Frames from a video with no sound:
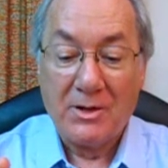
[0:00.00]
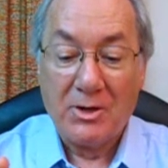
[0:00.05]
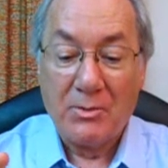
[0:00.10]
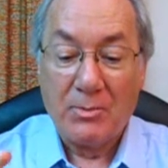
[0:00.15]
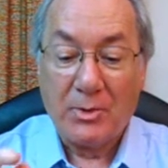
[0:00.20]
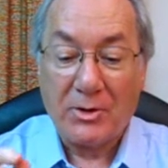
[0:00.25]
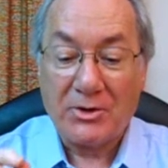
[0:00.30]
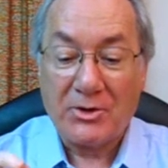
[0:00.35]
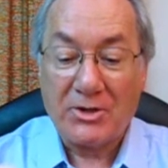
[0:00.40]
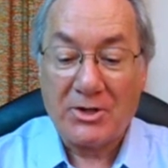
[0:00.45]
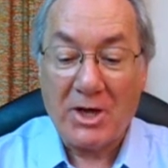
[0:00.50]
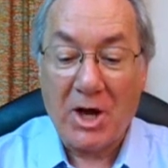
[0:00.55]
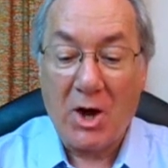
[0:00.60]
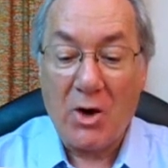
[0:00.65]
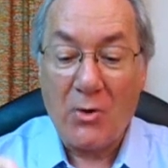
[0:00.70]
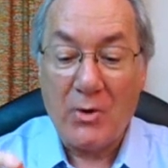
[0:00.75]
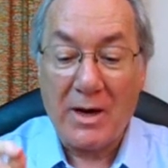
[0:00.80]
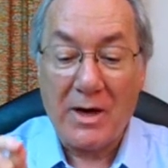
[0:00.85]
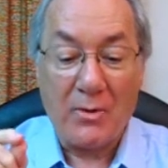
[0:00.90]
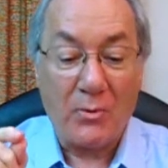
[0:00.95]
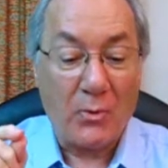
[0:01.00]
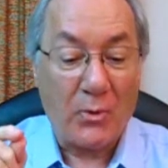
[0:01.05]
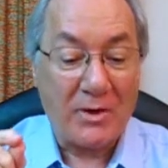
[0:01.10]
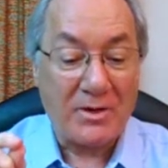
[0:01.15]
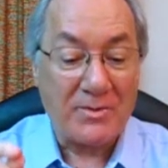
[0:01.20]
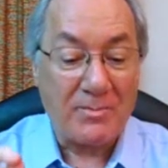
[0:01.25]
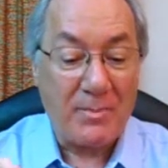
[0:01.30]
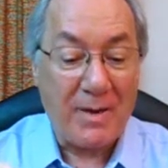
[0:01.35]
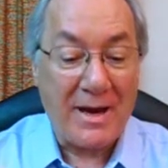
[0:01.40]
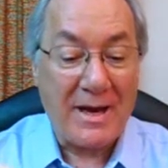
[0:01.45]
But so it
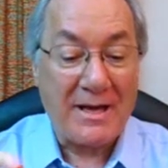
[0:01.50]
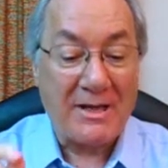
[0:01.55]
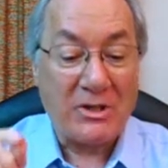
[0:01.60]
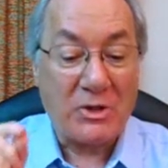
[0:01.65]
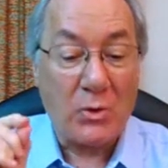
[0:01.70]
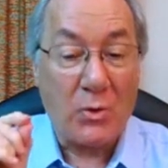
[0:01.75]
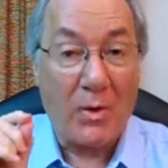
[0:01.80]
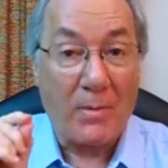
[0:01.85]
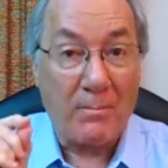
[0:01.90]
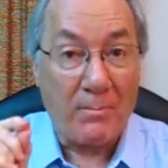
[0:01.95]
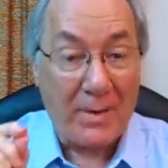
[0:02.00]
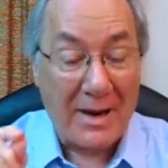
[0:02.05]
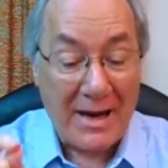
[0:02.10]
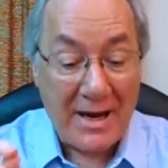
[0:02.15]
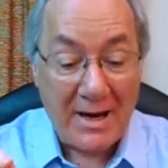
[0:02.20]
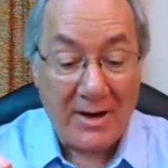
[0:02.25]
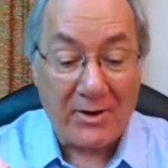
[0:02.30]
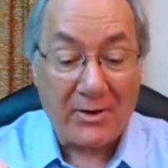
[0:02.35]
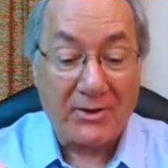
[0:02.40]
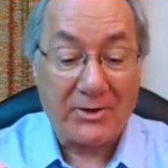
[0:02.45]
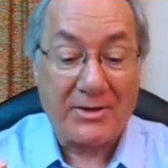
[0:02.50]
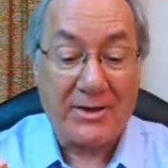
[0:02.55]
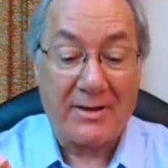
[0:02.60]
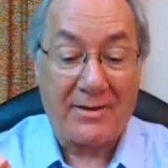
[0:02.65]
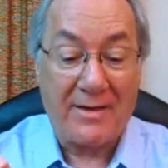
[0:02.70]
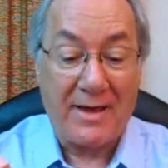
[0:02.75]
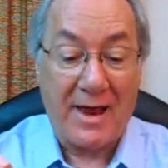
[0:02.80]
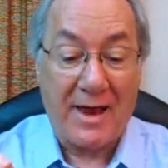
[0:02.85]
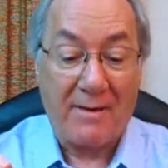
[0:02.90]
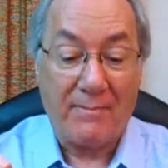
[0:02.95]
was made to appear to
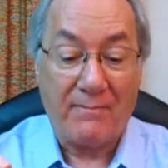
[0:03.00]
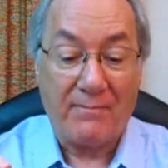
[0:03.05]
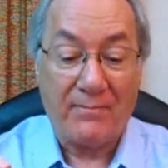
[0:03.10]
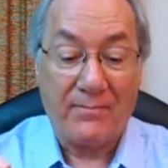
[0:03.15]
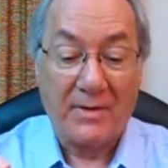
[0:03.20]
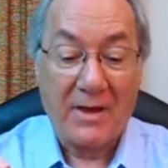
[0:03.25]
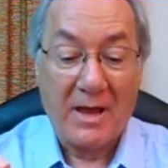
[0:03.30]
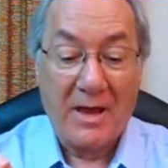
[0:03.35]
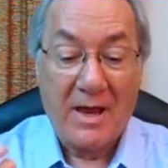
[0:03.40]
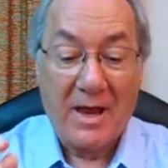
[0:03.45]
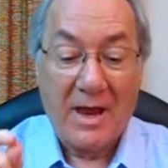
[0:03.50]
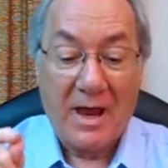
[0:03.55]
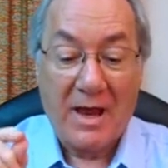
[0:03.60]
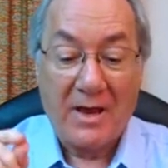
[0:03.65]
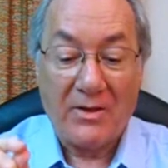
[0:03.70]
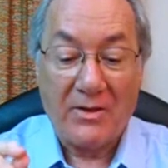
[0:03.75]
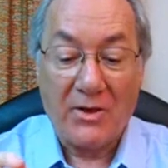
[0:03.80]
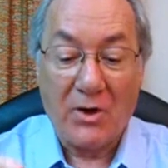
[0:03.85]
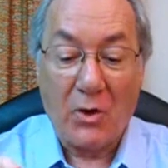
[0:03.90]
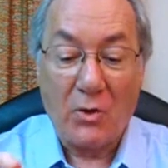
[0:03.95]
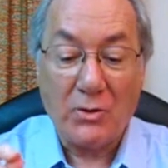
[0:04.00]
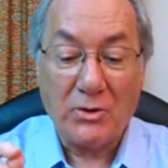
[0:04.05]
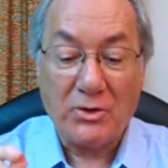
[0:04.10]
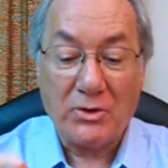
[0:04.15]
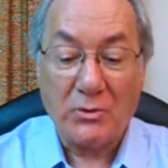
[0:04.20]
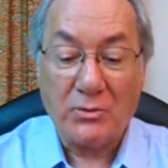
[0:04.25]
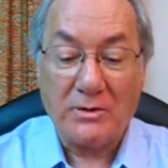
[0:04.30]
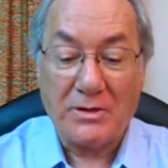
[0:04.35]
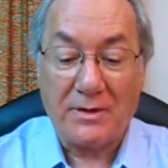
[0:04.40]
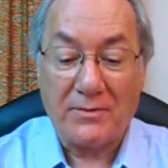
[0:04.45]
them, and those
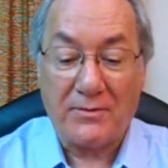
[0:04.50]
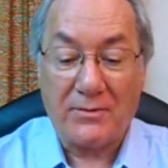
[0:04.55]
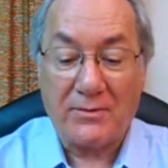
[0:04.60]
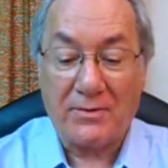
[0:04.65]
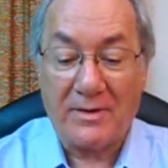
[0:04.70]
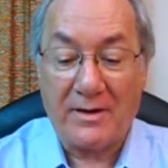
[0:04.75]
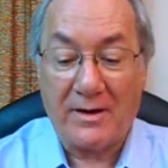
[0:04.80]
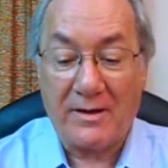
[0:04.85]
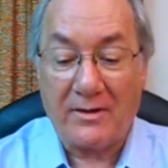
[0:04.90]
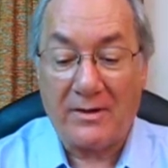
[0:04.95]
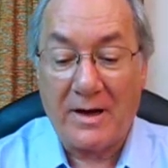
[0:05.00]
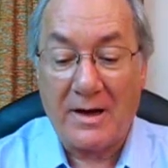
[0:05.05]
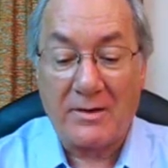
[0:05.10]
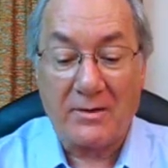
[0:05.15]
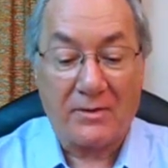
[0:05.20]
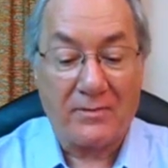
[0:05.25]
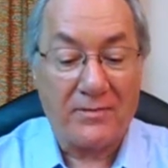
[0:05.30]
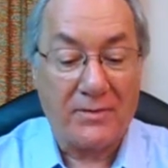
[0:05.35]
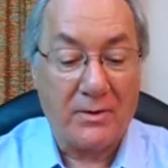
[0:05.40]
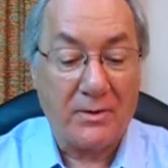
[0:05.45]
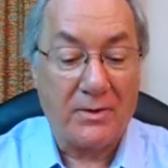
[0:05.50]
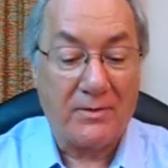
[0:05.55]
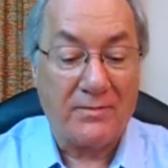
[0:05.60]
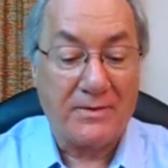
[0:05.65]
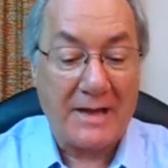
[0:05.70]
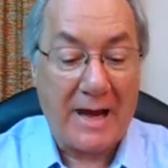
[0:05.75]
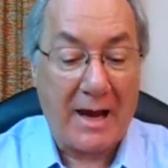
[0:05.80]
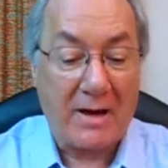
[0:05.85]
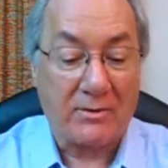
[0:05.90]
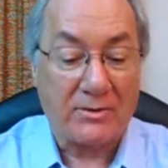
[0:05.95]
who differ therein are full of
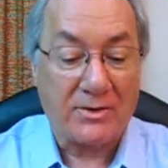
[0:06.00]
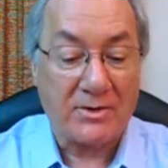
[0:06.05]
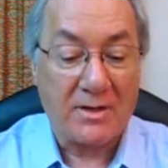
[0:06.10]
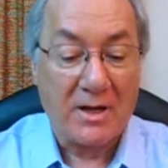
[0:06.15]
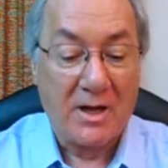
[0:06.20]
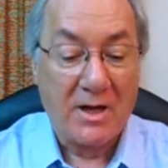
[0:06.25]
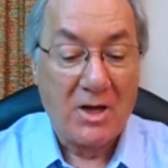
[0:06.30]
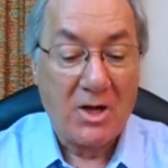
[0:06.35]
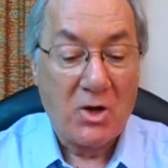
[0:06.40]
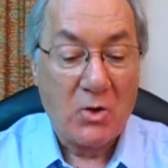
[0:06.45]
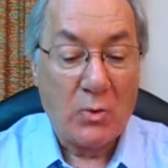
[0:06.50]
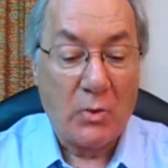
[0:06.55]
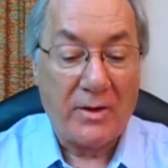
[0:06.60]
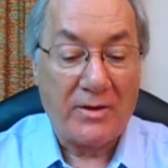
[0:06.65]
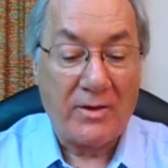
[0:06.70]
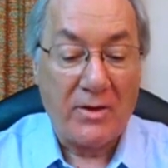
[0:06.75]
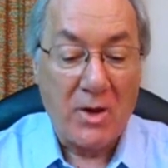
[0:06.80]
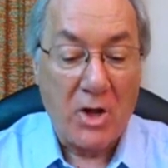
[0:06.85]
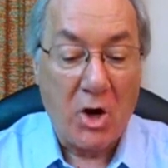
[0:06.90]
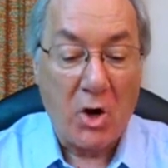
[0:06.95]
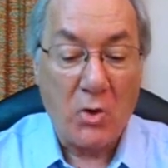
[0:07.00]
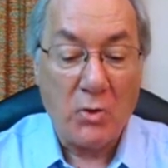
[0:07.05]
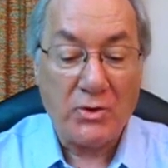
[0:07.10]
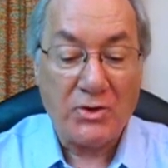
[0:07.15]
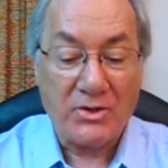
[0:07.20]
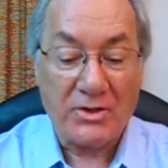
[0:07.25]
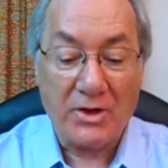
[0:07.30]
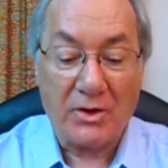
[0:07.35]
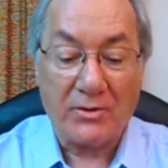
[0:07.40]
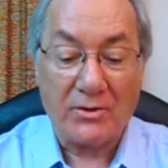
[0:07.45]
doubts, with no
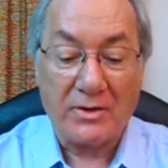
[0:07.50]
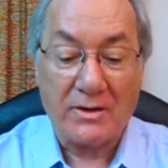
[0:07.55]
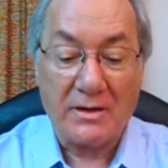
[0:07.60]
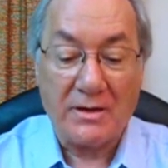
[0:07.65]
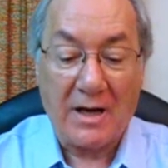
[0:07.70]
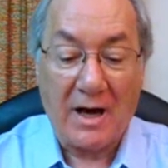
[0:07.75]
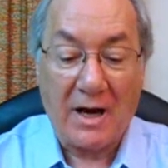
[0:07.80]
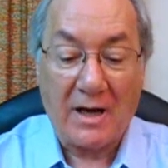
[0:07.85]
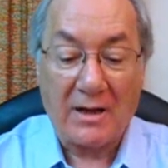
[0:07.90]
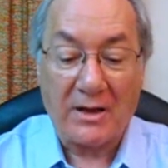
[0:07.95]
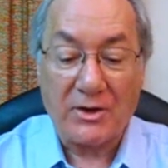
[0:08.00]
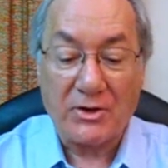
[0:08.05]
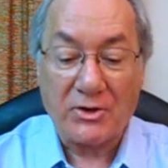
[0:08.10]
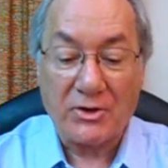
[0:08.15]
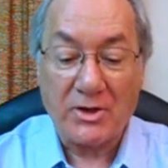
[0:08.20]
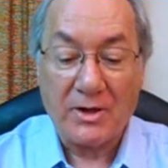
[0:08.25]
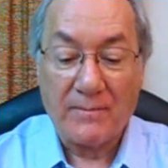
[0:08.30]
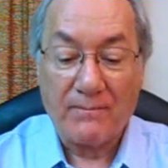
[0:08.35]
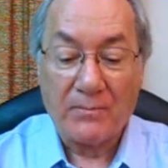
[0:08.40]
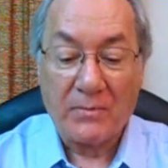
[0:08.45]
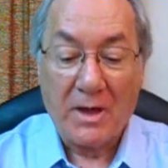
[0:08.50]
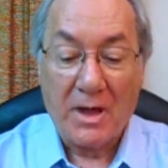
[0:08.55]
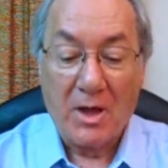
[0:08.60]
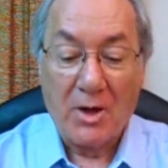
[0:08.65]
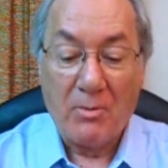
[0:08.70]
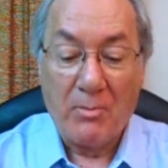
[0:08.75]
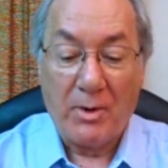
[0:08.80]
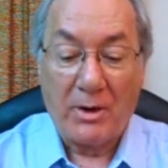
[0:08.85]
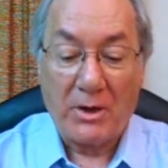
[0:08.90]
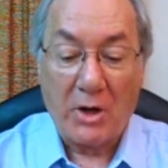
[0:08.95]
certain knowledge,
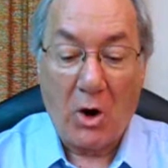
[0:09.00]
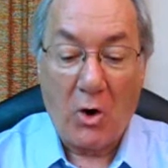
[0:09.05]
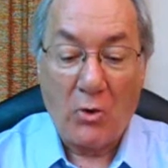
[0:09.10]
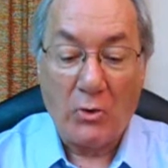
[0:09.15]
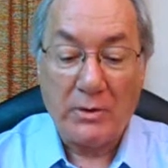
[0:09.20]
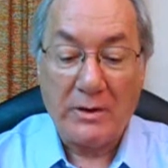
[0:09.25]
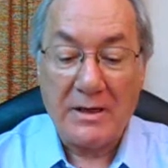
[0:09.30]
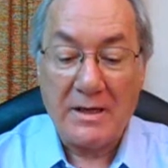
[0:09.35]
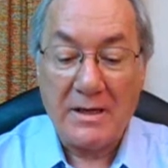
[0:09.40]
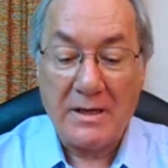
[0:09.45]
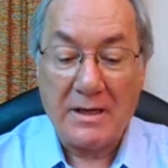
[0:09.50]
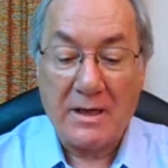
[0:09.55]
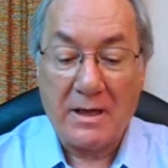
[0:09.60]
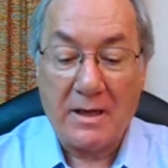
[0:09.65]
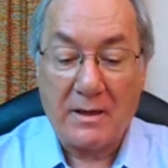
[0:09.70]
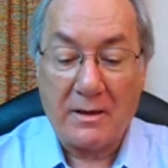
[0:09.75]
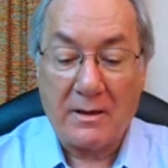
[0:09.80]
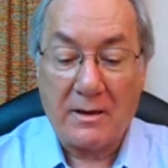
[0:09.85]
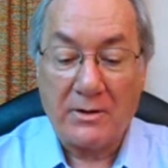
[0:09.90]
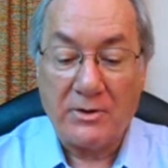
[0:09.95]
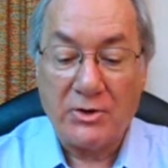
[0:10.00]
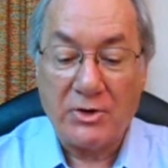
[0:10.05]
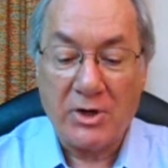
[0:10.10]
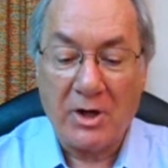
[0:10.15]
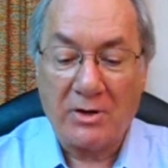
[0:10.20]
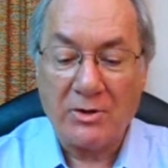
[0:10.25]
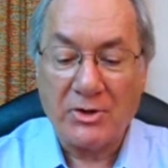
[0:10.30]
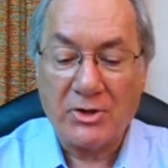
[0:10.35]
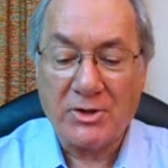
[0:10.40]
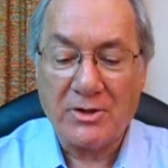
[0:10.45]
but only
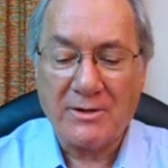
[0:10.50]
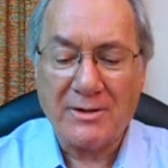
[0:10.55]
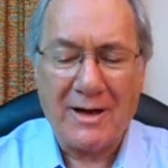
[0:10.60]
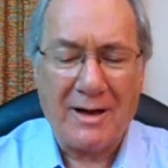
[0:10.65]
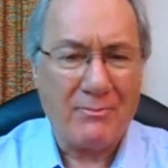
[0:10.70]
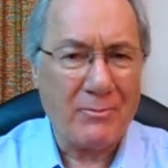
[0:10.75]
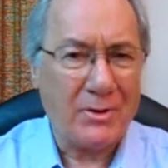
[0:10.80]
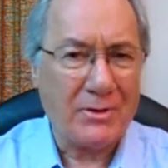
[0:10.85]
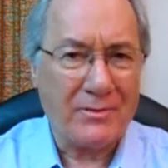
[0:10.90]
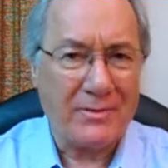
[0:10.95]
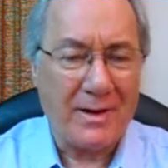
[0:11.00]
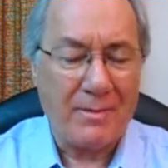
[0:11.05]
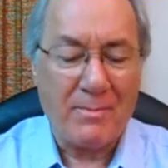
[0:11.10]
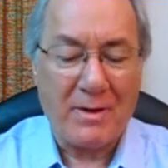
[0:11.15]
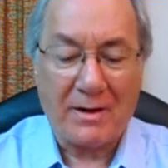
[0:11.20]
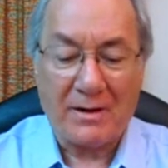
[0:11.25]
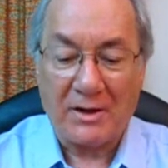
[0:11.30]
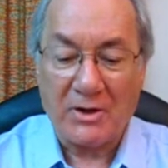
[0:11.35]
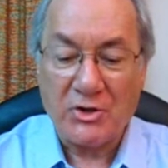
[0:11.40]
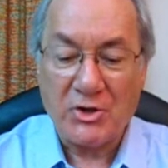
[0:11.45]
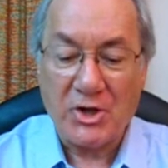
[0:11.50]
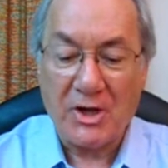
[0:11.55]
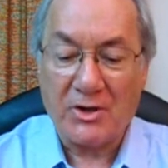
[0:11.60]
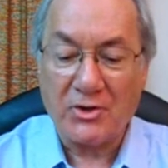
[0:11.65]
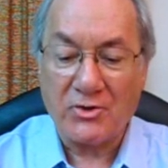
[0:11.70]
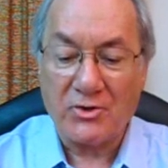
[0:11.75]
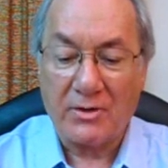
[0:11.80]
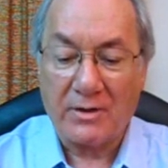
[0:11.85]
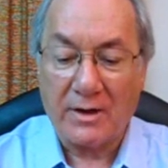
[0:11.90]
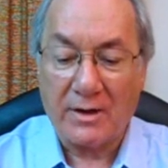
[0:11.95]
conjunction, I wonder if they meant
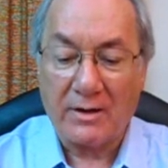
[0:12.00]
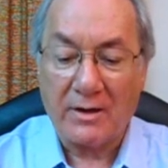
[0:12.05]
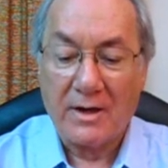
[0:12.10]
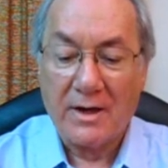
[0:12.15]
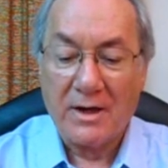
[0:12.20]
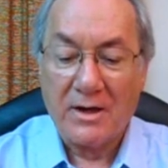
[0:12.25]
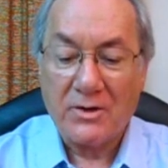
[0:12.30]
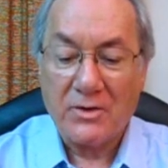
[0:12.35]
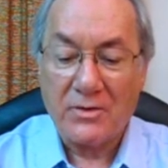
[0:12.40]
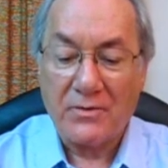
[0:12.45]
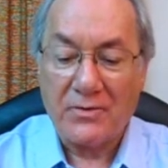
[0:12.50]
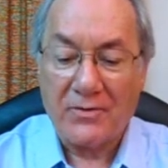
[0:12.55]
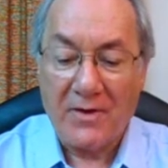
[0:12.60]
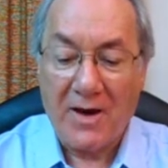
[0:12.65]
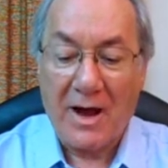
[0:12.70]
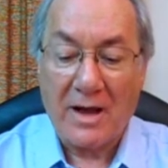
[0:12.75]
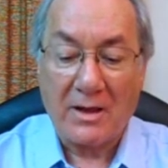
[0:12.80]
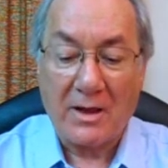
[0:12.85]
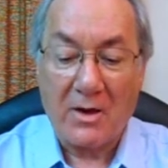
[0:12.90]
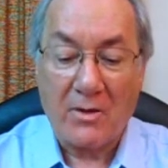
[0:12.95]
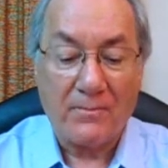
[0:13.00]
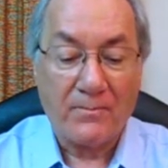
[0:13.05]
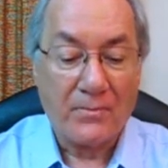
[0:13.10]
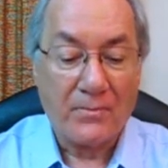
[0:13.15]
conjecture there, to follow.